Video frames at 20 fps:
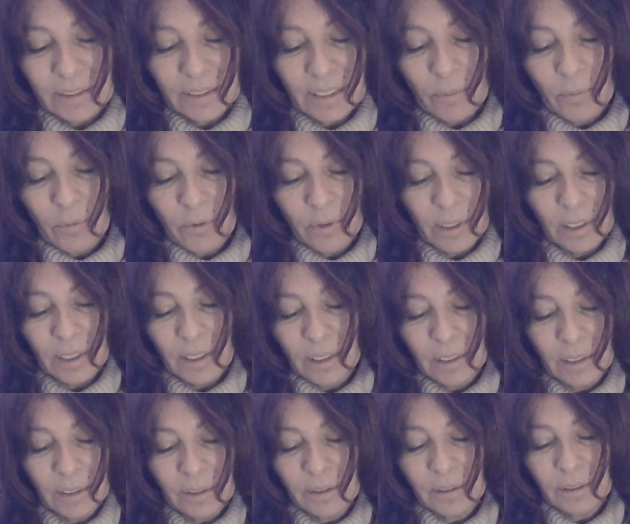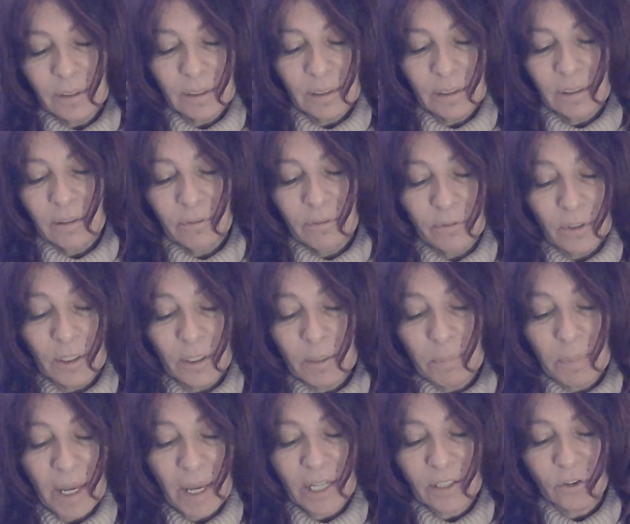Someone
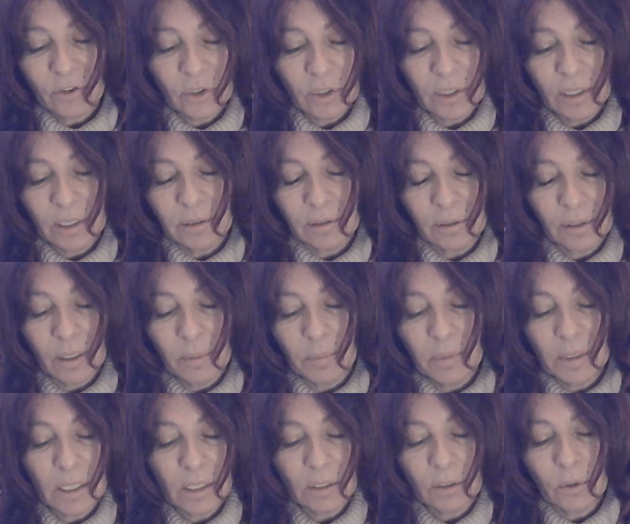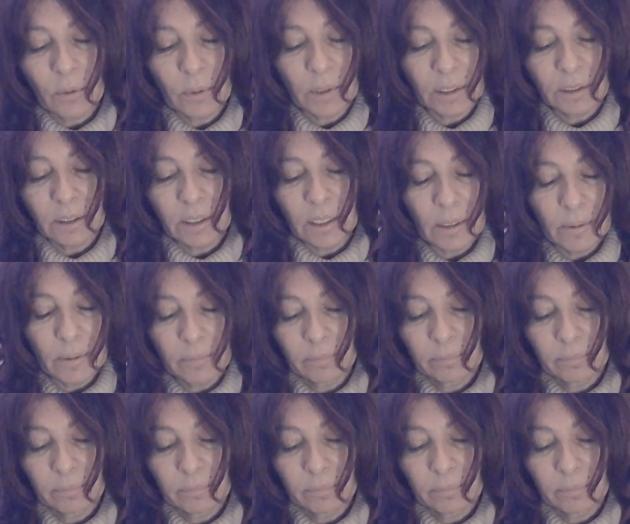very passionate, coming in quickly,